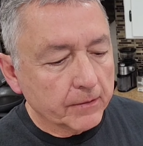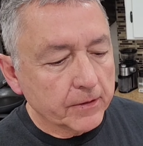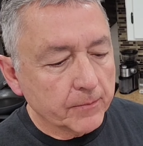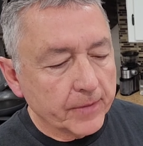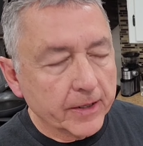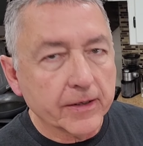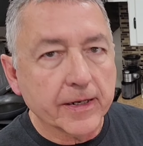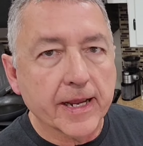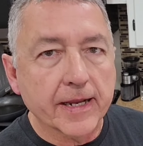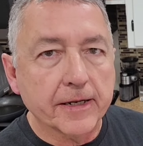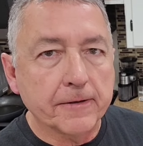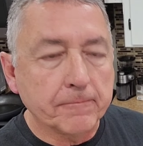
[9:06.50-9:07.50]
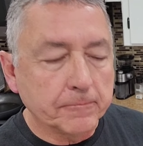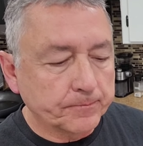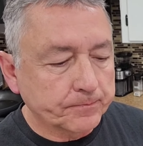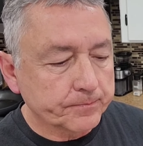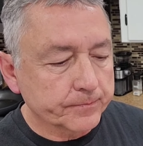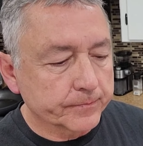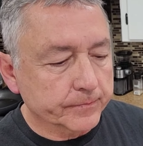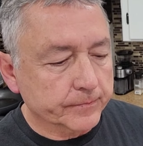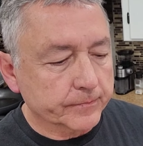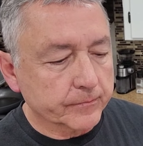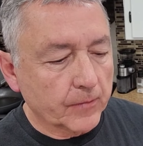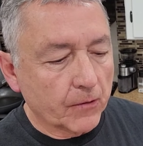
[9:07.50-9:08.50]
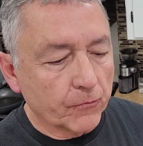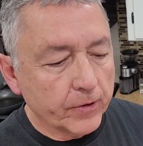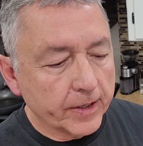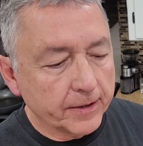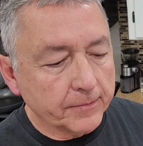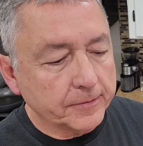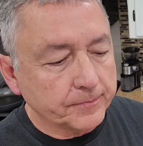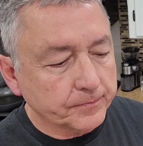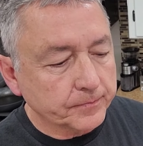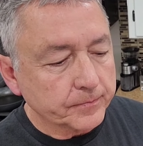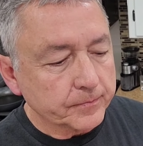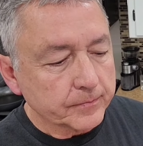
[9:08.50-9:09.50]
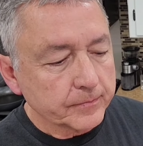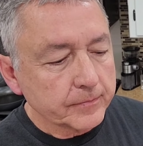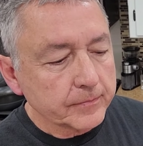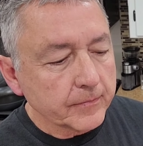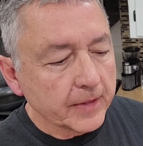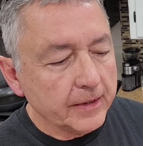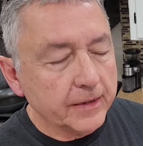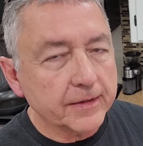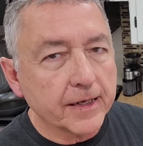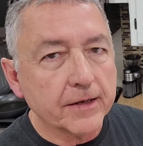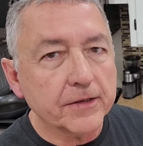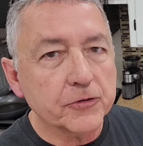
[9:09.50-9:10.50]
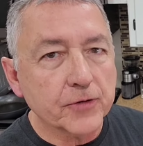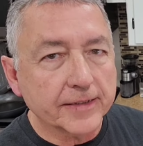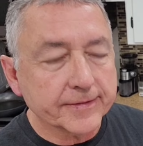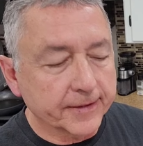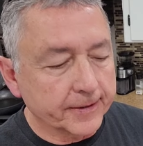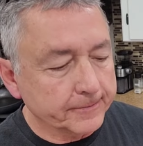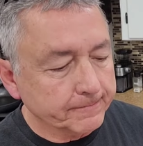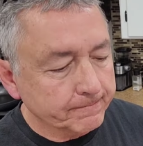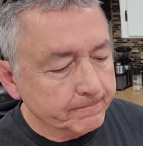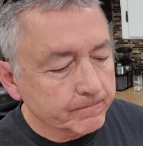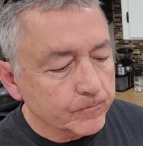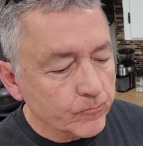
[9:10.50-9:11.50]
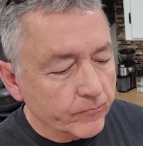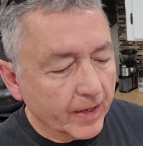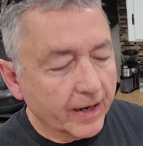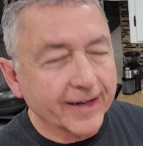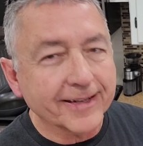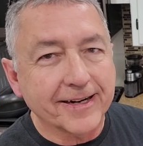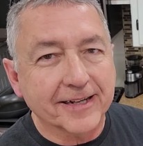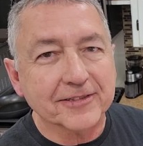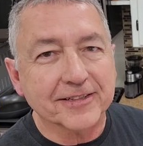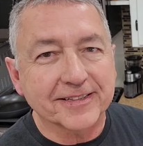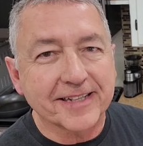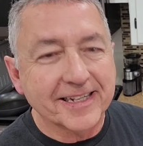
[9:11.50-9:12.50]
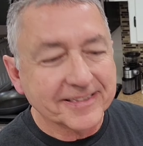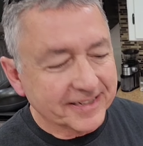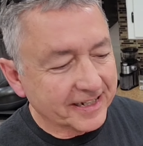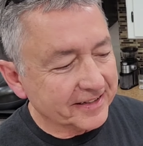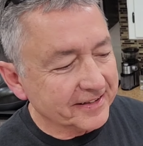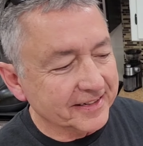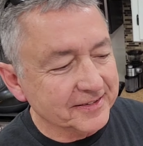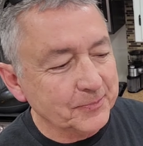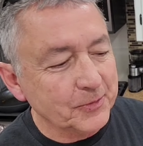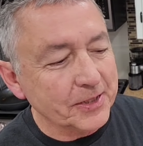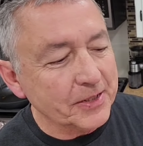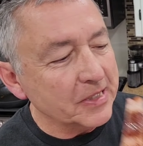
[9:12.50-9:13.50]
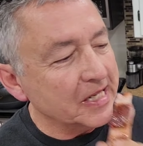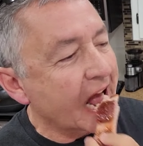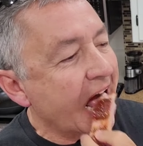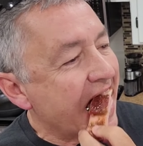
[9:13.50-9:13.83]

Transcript: the marinated rib and Italian dressing, I can actually taste that. That's pretty good.